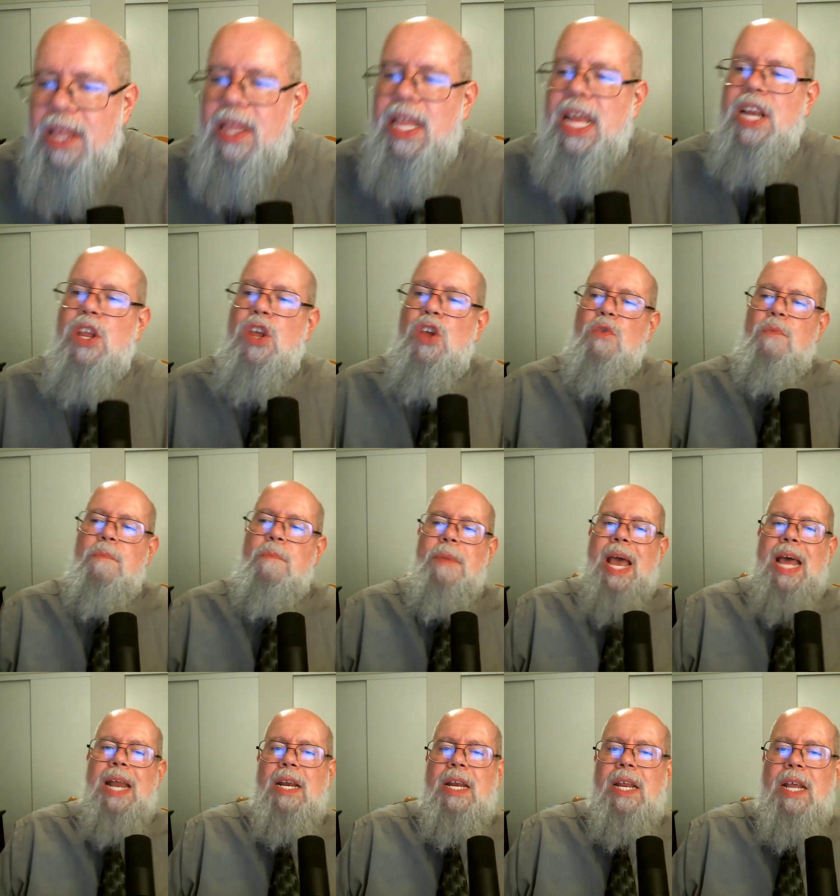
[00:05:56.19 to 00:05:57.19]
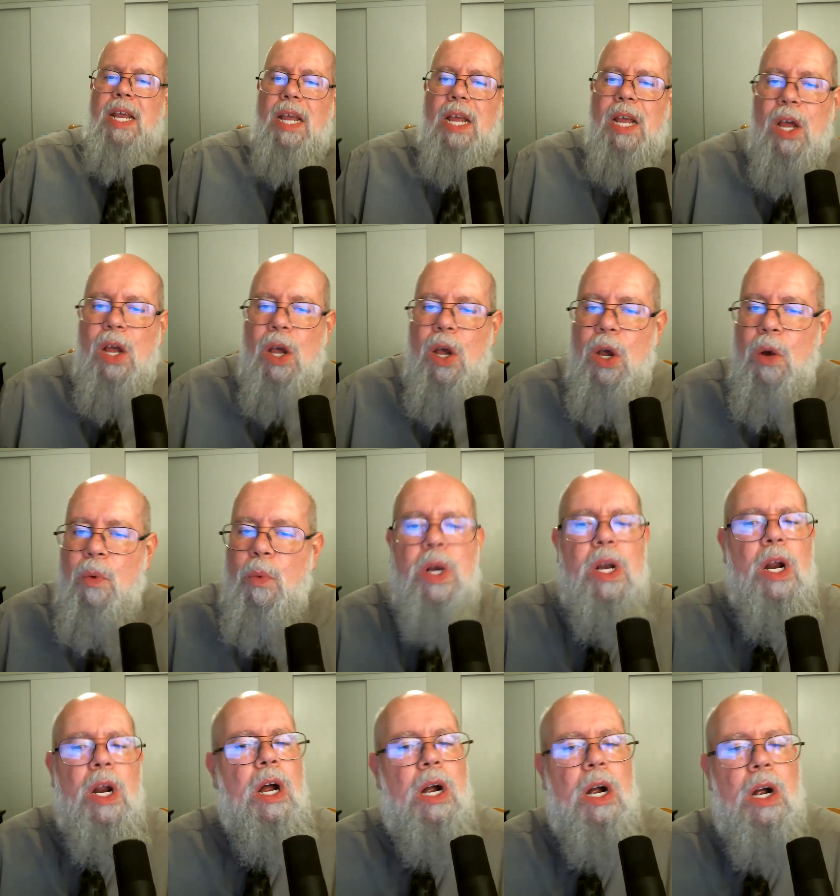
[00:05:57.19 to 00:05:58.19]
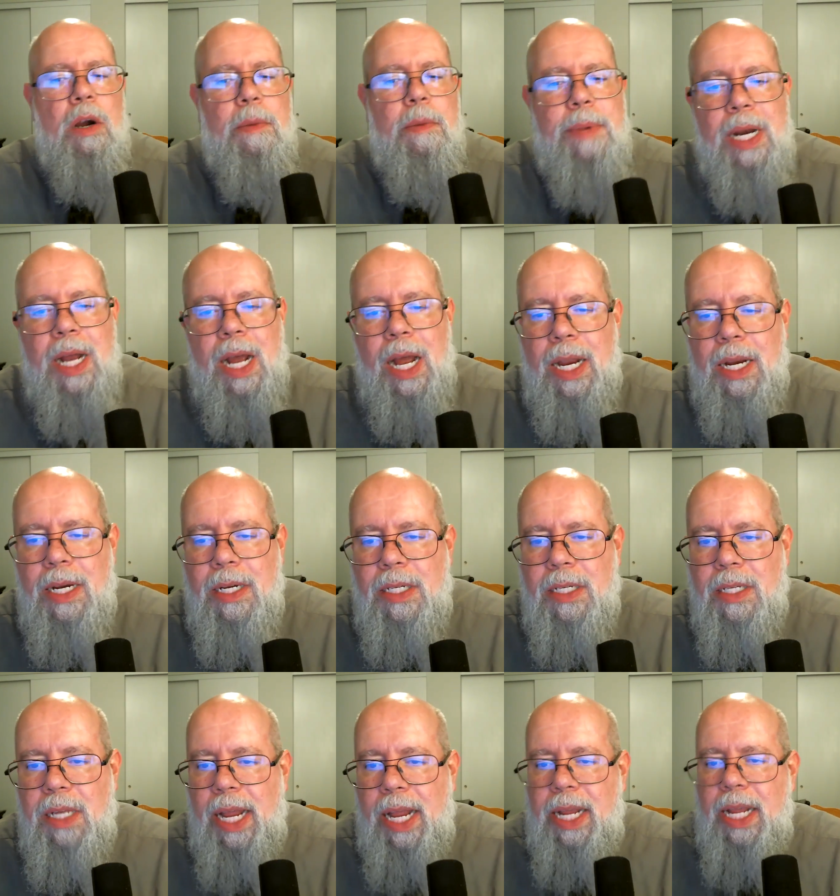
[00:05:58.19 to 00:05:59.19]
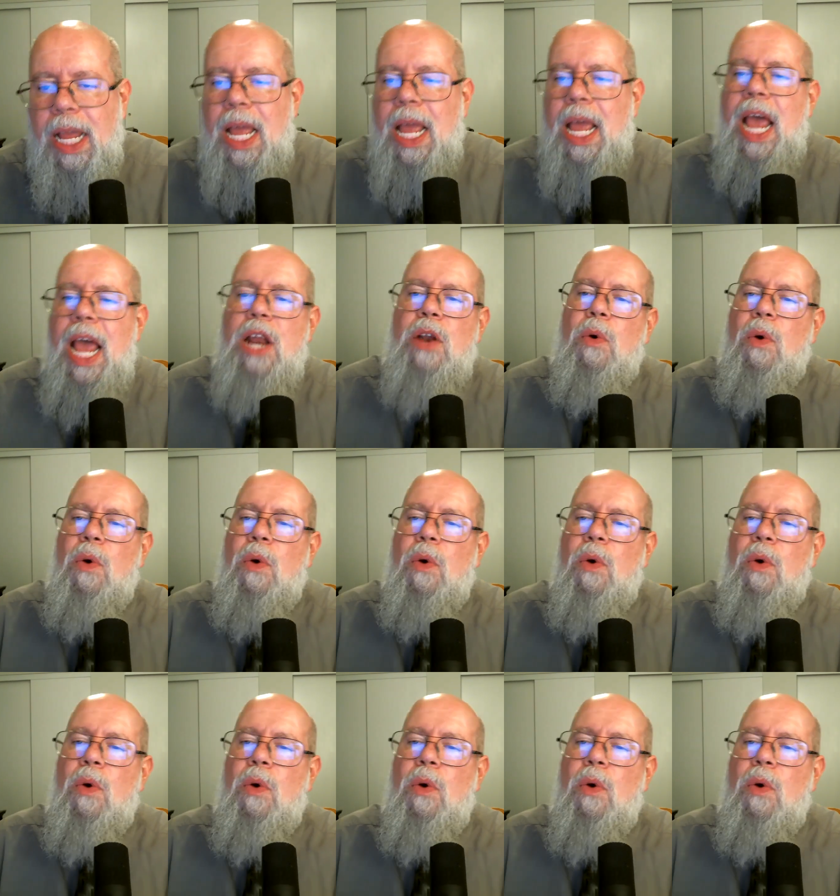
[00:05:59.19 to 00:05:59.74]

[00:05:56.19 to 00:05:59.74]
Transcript: then humanity would harmonize like an